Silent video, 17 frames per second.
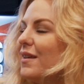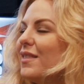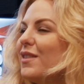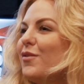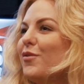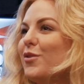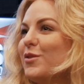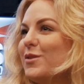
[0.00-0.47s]

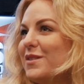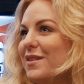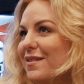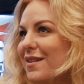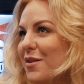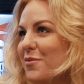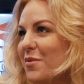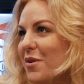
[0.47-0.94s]
The first
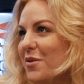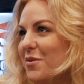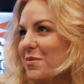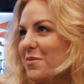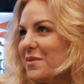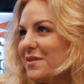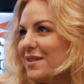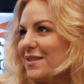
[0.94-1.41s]
song I
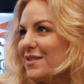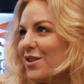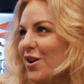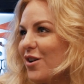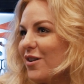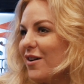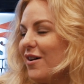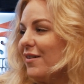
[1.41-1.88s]
wrote was a
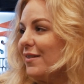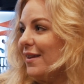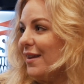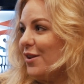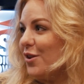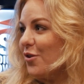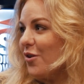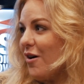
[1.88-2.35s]
song called
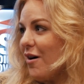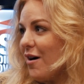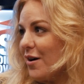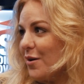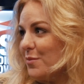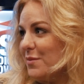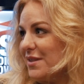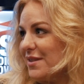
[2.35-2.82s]
In Your
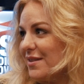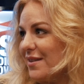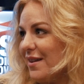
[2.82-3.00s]
Arms.